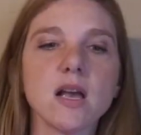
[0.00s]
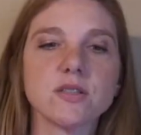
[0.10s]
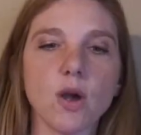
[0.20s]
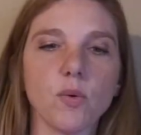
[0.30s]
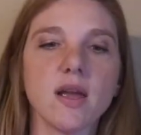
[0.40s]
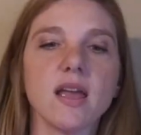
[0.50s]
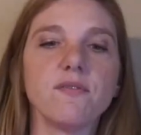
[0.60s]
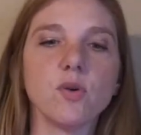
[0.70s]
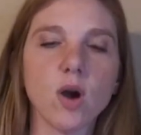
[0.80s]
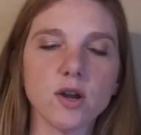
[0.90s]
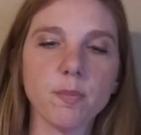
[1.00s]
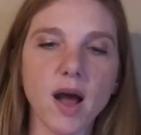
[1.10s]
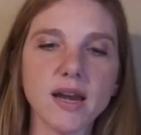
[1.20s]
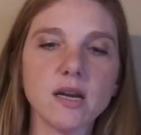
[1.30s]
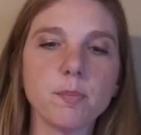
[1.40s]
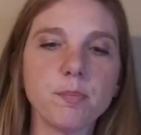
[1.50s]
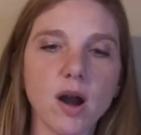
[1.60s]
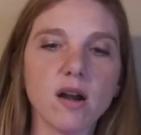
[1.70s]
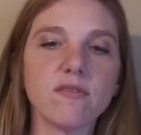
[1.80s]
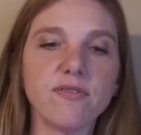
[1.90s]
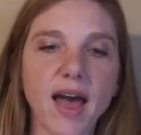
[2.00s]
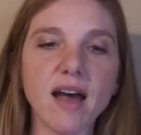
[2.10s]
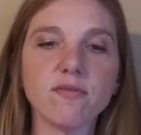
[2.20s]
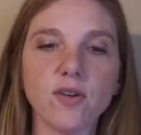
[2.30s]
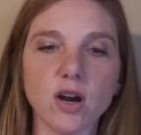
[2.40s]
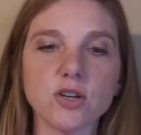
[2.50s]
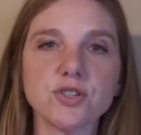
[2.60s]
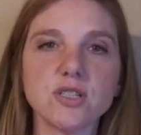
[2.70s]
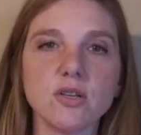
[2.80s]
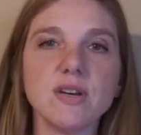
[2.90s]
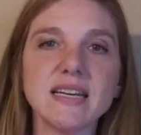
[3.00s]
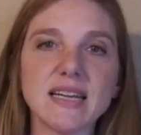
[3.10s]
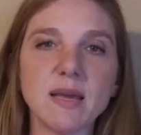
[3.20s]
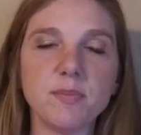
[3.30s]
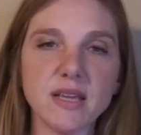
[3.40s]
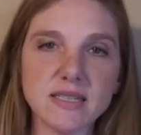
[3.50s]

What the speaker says: So if you want your body to burn fat first, you need to keep the